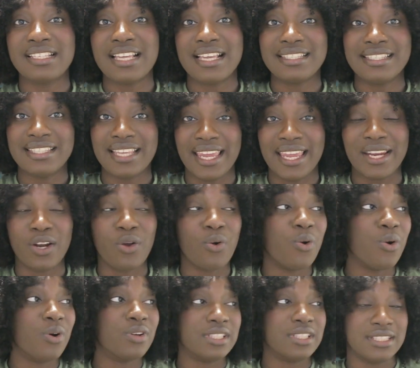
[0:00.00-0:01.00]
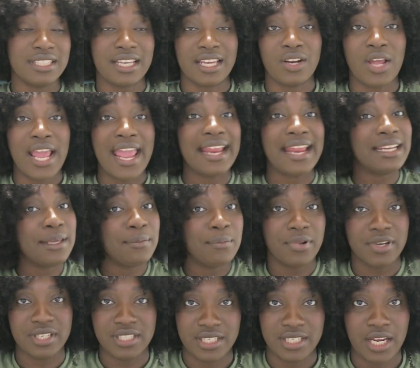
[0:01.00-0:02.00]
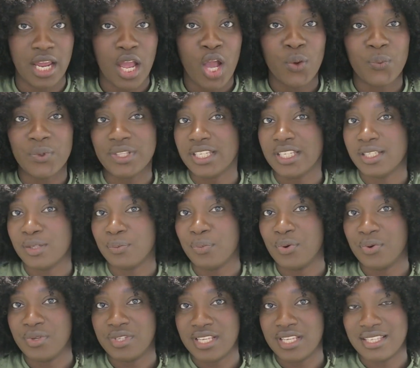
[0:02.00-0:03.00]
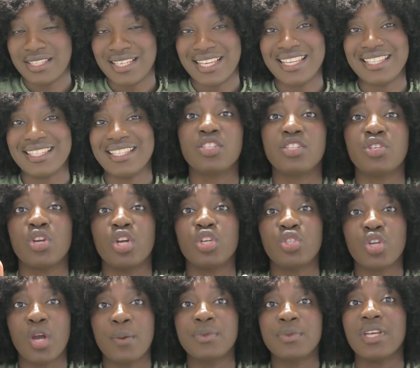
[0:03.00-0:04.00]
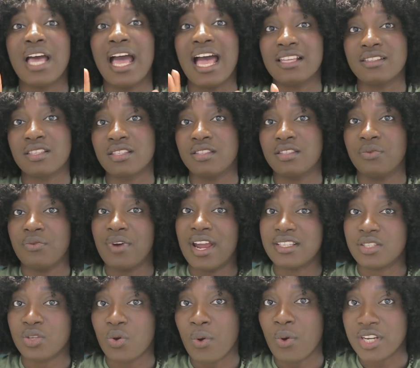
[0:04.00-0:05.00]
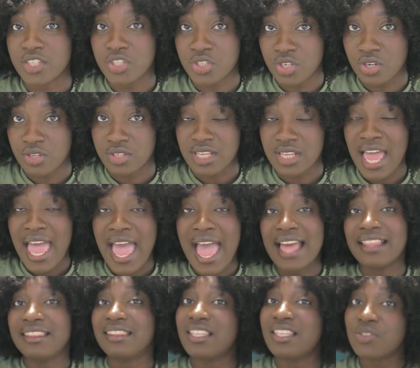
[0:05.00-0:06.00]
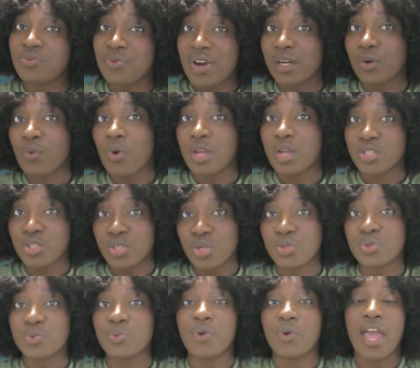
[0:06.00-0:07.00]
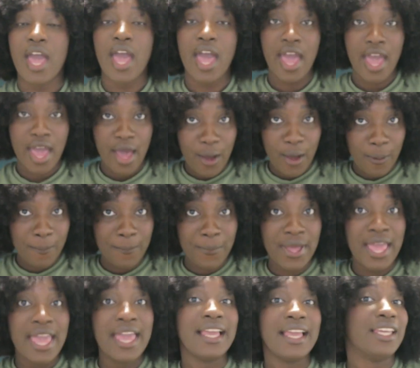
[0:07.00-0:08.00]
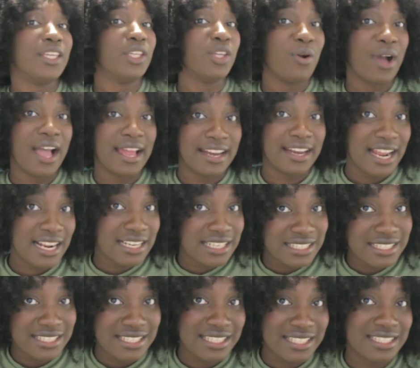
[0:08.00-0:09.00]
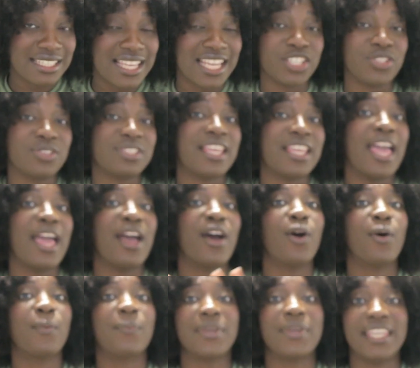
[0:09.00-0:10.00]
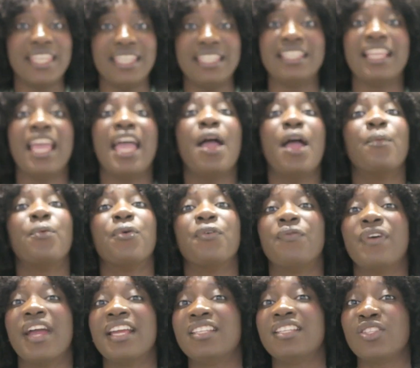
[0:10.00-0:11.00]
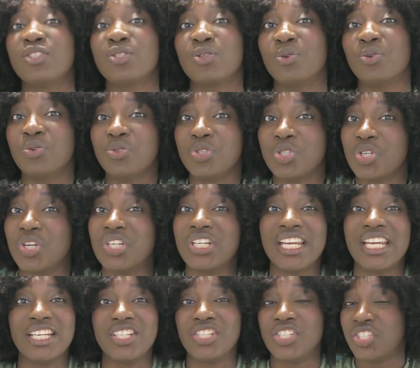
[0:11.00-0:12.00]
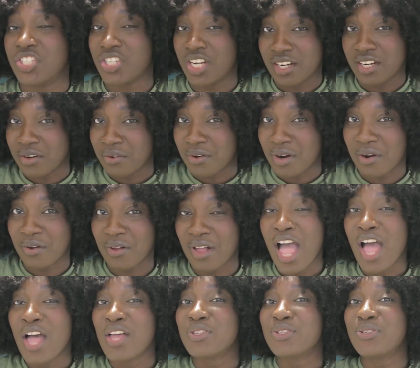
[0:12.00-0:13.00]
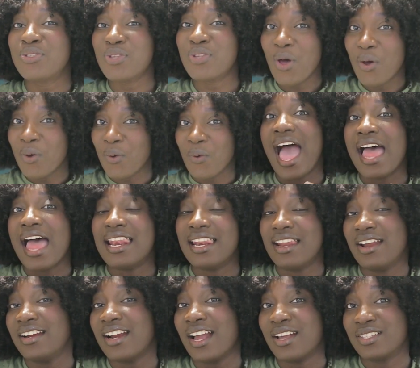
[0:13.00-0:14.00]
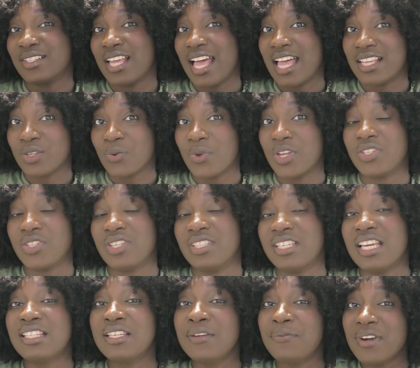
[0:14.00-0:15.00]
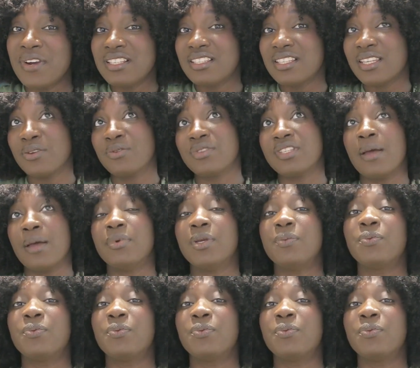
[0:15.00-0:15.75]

are saying, or anybody within the process, it is your job to ask the right questions, and these right questions will help in your analysis and just help in providing solution in general. So learn how to ask questions. There are different skills that